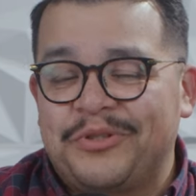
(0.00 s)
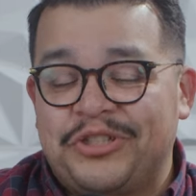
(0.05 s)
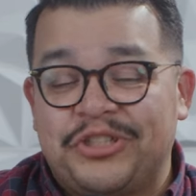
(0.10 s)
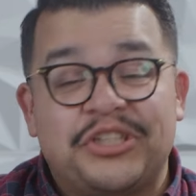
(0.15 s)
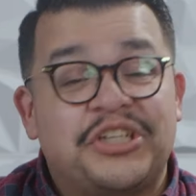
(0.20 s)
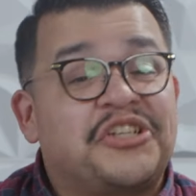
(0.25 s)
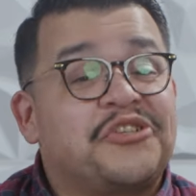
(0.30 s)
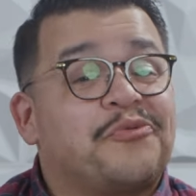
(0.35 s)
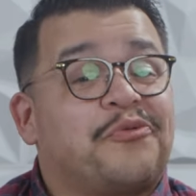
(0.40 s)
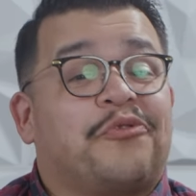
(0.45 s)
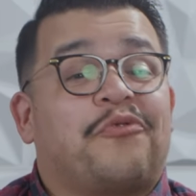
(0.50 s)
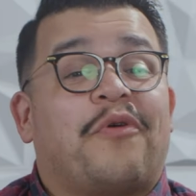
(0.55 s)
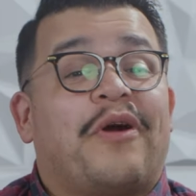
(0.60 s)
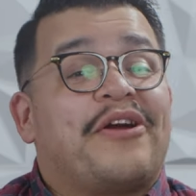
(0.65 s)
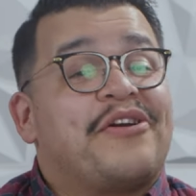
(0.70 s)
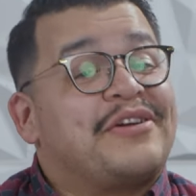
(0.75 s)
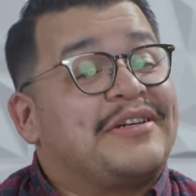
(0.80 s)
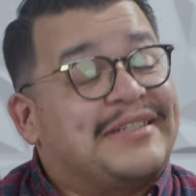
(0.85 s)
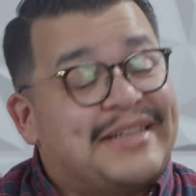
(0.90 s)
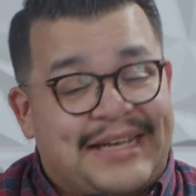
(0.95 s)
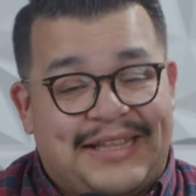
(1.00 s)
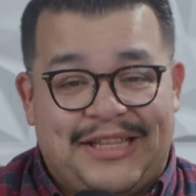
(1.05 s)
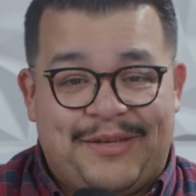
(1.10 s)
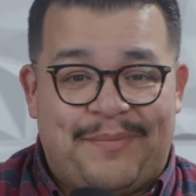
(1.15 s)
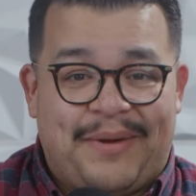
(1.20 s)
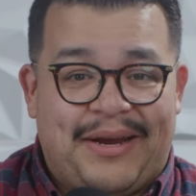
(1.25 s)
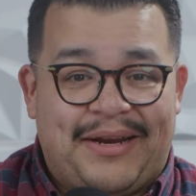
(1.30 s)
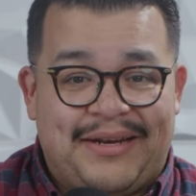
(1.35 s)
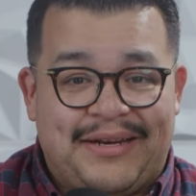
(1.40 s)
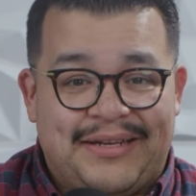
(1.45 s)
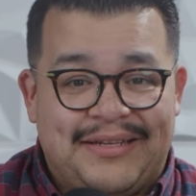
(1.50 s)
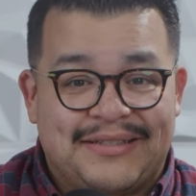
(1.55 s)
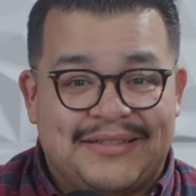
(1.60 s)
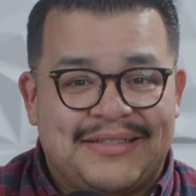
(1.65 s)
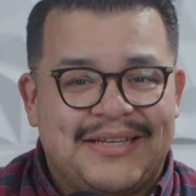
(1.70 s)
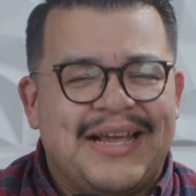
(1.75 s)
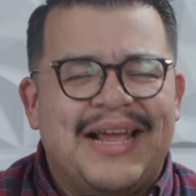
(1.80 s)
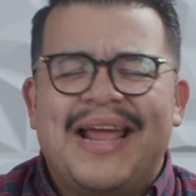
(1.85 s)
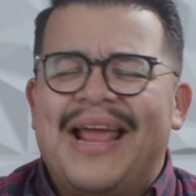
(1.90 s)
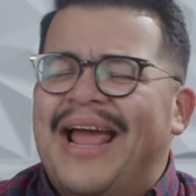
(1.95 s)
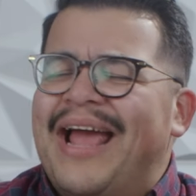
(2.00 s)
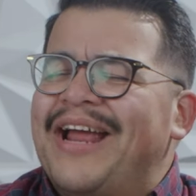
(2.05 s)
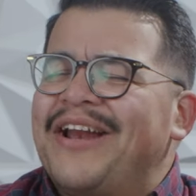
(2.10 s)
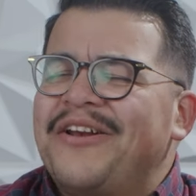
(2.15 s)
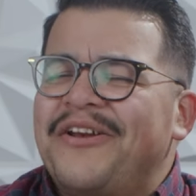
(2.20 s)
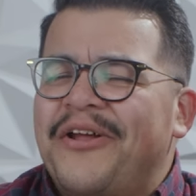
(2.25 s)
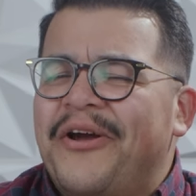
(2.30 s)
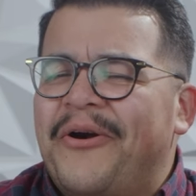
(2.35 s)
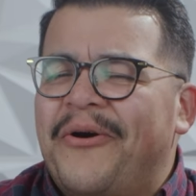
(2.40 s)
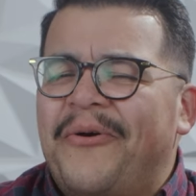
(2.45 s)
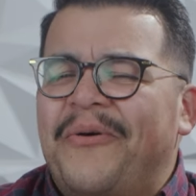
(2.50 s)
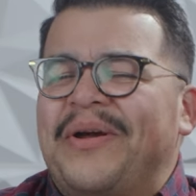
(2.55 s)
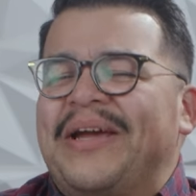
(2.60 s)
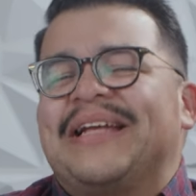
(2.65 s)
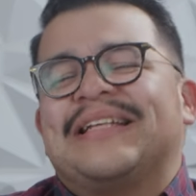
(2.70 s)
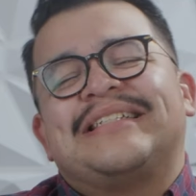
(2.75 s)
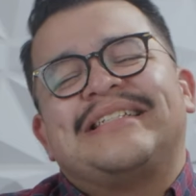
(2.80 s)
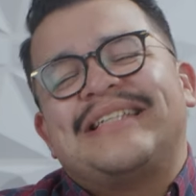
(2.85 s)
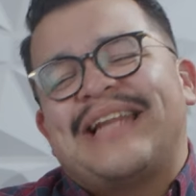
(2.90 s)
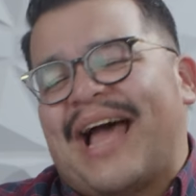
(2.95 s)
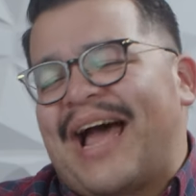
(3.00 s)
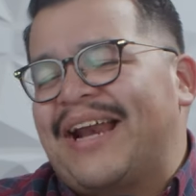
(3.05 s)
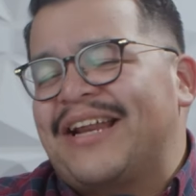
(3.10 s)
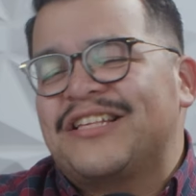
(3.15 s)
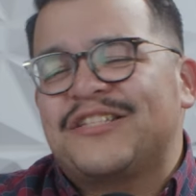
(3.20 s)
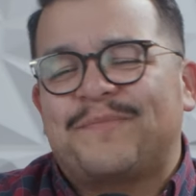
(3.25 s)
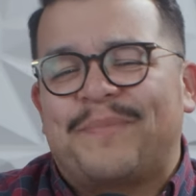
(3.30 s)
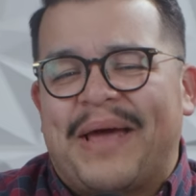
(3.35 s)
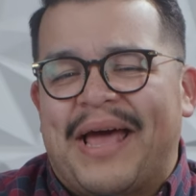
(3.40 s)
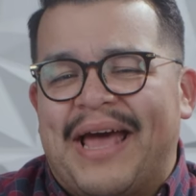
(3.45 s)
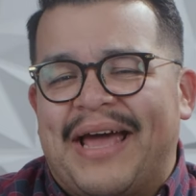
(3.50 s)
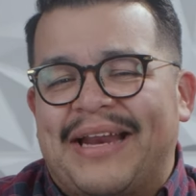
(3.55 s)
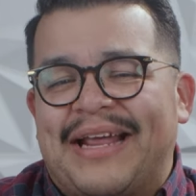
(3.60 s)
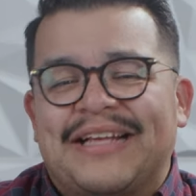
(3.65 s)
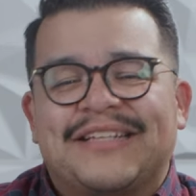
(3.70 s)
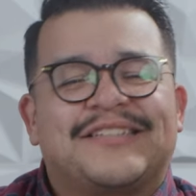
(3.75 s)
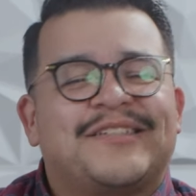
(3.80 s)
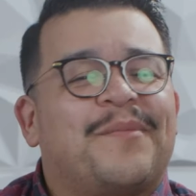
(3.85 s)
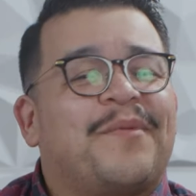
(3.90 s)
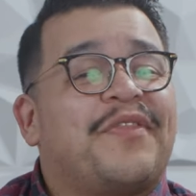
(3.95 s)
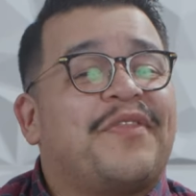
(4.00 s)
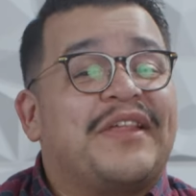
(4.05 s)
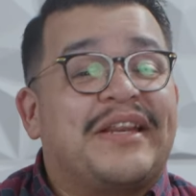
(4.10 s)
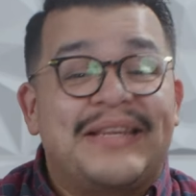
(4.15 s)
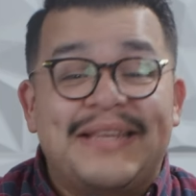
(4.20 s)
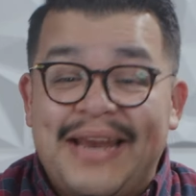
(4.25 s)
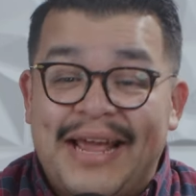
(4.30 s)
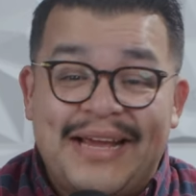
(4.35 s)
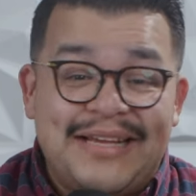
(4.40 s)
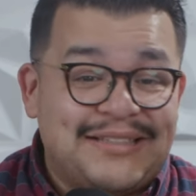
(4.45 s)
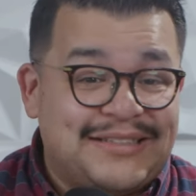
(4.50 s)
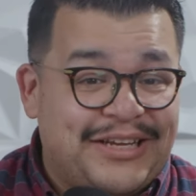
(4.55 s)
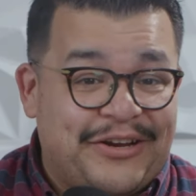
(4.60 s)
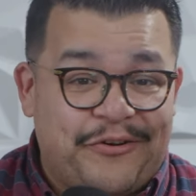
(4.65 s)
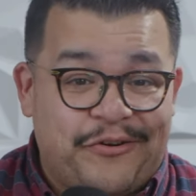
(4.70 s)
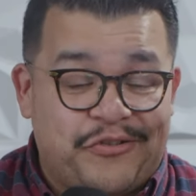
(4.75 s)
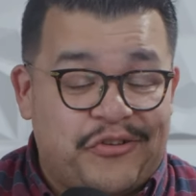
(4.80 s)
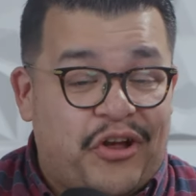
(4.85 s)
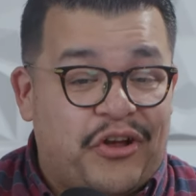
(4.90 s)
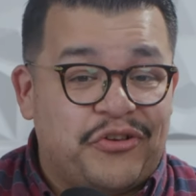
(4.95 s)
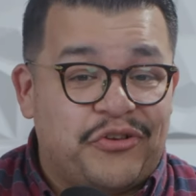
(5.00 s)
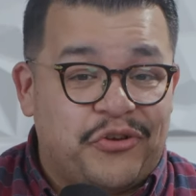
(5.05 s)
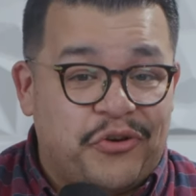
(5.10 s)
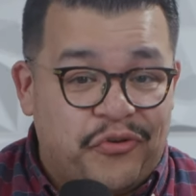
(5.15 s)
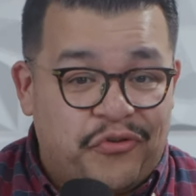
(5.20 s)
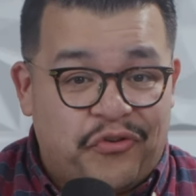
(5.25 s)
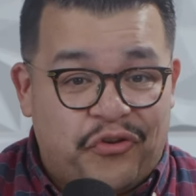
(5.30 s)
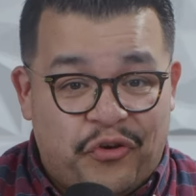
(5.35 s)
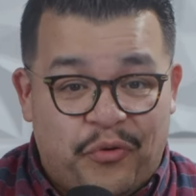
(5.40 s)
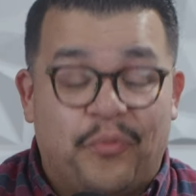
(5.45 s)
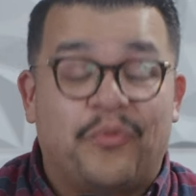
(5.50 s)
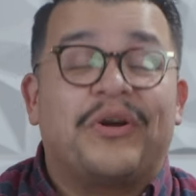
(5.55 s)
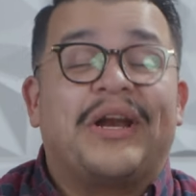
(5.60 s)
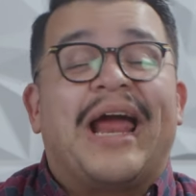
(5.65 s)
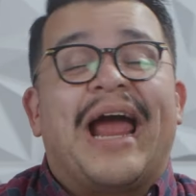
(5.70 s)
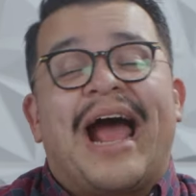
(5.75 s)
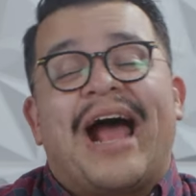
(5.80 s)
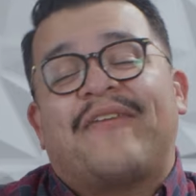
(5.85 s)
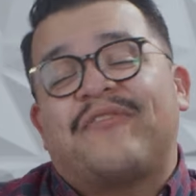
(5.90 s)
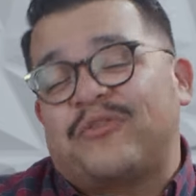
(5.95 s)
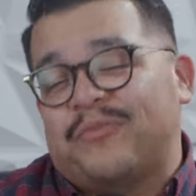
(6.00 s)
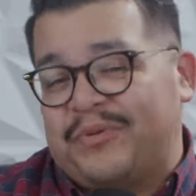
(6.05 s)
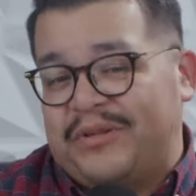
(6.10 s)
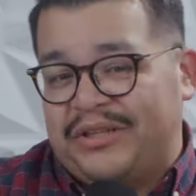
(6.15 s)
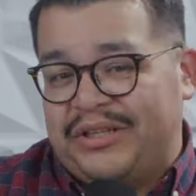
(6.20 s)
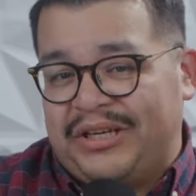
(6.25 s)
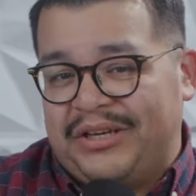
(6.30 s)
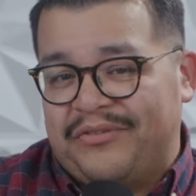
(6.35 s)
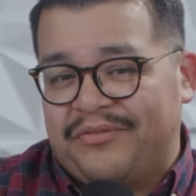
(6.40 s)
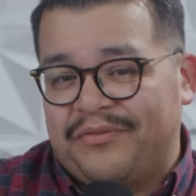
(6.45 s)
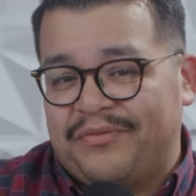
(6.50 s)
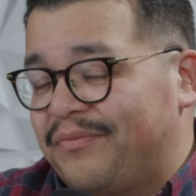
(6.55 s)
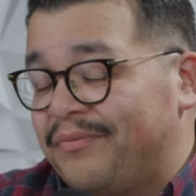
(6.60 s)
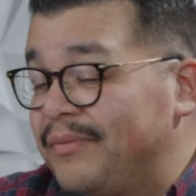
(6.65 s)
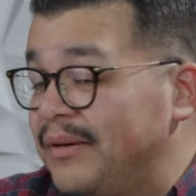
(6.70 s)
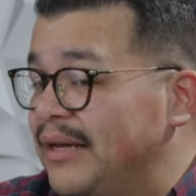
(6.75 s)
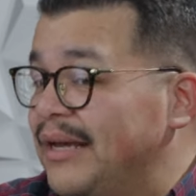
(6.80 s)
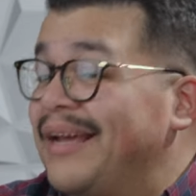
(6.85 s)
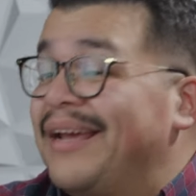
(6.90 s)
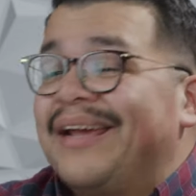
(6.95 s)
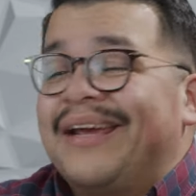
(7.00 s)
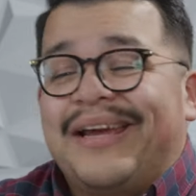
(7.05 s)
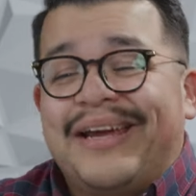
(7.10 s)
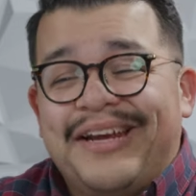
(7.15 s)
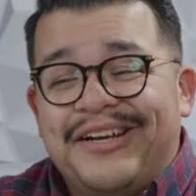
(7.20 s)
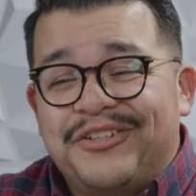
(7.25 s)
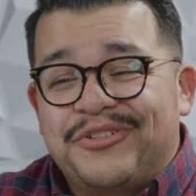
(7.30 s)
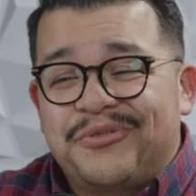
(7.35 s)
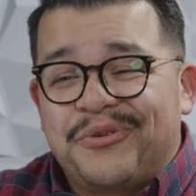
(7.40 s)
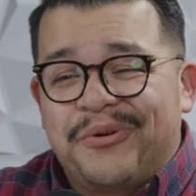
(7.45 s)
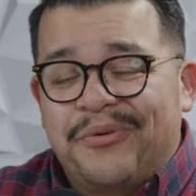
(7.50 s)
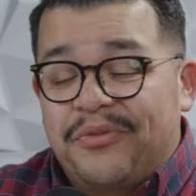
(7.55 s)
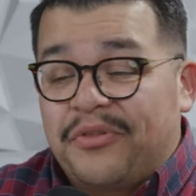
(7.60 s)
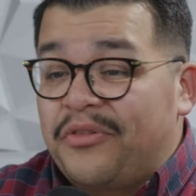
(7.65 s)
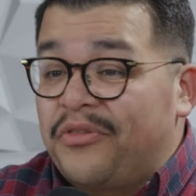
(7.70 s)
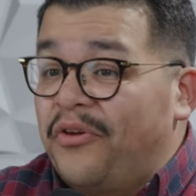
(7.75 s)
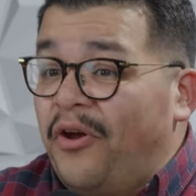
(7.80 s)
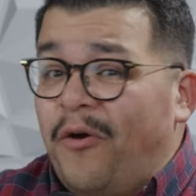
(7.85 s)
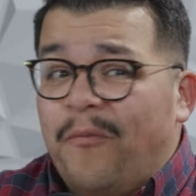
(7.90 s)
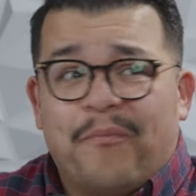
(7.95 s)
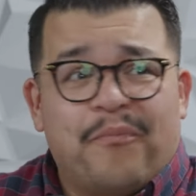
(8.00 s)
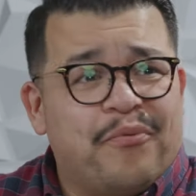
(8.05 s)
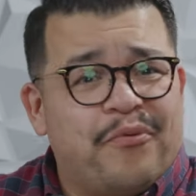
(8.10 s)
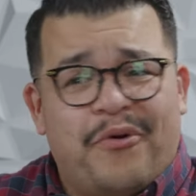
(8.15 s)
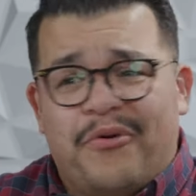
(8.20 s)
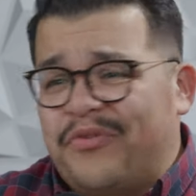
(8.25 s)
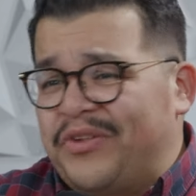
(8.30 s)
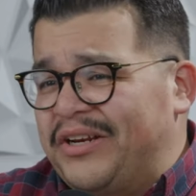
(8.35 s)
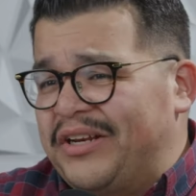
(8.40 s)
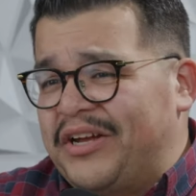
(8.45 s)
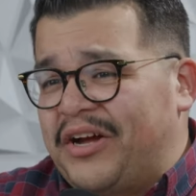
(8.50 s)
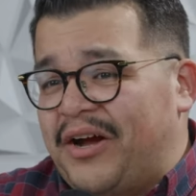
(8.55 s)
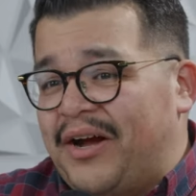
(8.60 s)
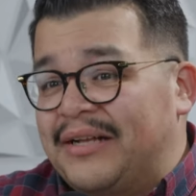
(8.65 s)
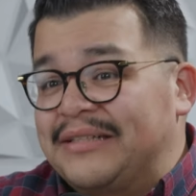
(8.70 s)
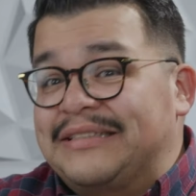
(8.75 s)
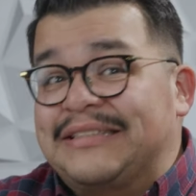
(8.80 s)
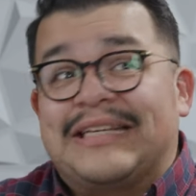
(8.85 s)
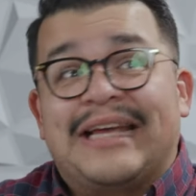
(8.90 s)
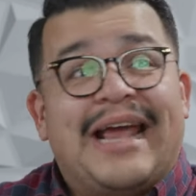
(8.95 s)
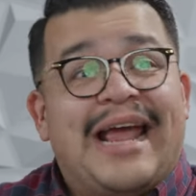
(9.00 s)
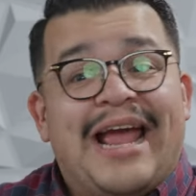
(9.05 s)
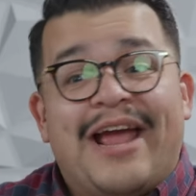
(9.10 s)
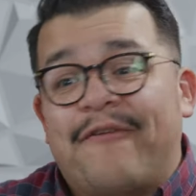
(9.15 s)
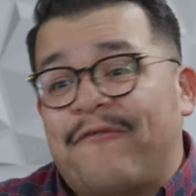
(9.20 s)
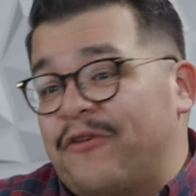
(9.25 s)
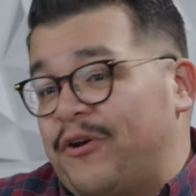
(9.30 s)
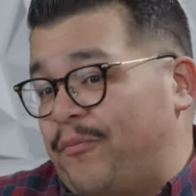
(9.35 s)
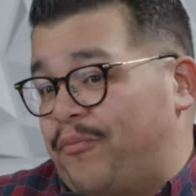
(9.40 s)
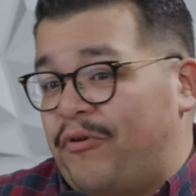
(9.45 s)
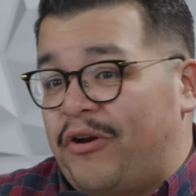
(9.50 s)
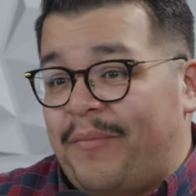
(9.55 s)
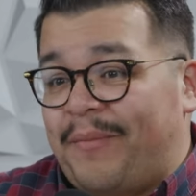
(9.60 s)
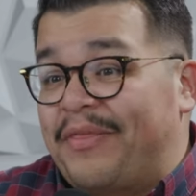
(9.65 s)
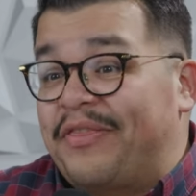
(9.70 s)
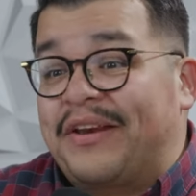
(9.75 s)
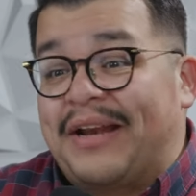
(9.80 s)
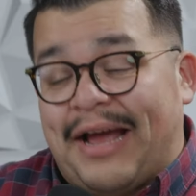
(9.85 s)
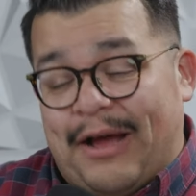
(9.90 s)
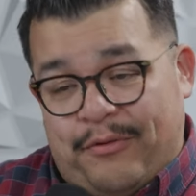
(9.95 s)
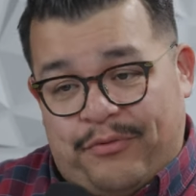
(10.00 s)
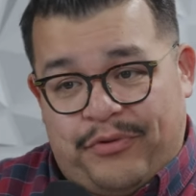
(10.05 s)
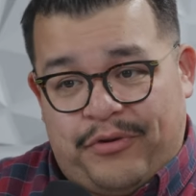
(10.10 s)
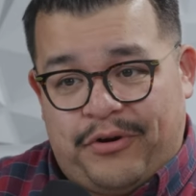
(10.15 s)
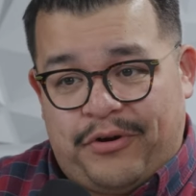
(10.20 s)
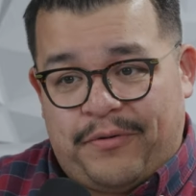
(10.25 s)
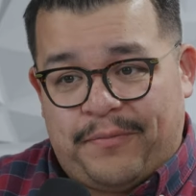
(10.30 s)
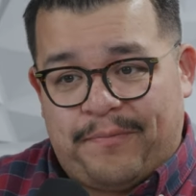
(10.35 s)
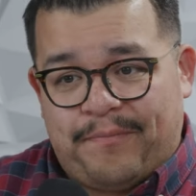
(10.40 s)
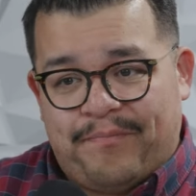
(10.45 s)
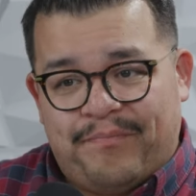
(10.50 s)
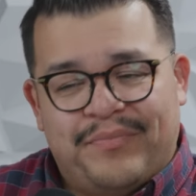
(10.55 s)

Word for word: machines require daily maintenance, and no, it's not as bad as some of the naysayers on YouTube would have you believe. In truth, there are pros and cons to every print method out there.